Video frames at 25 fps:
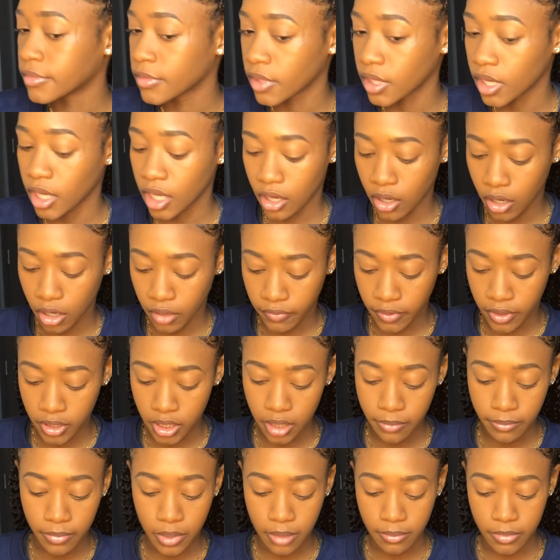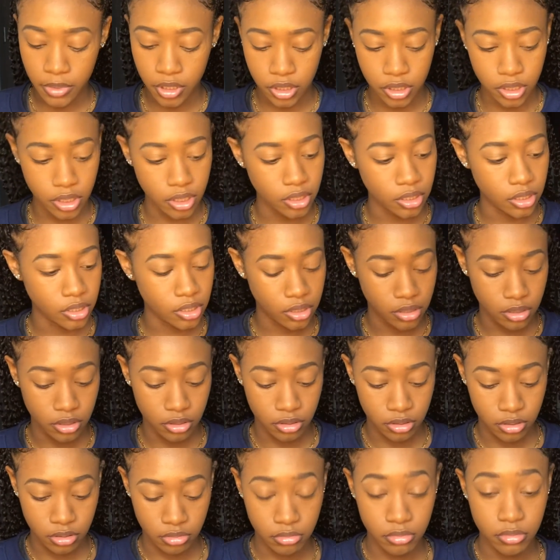It covered the blemishes,
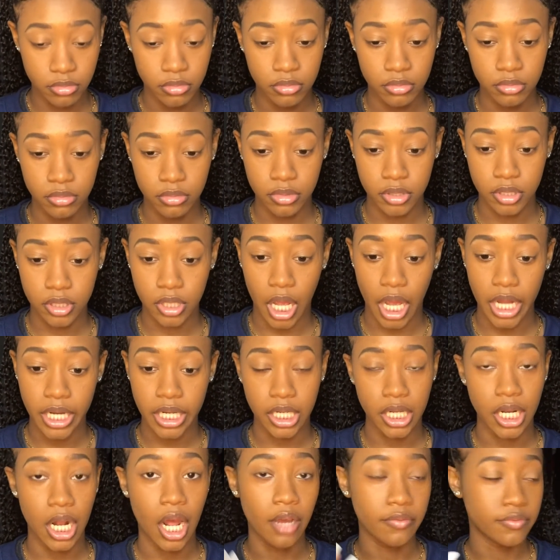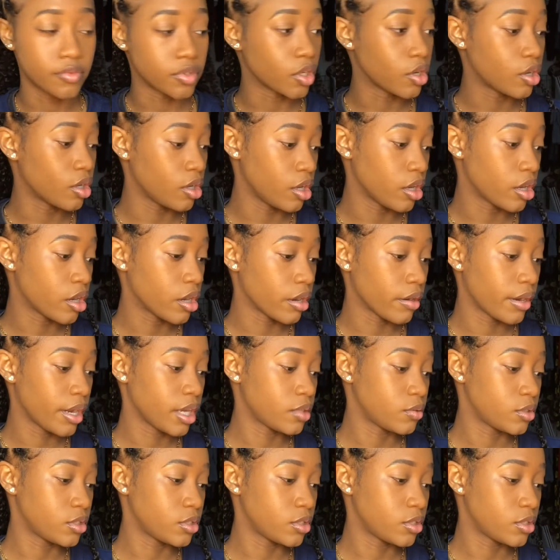so I didn't have to color correct,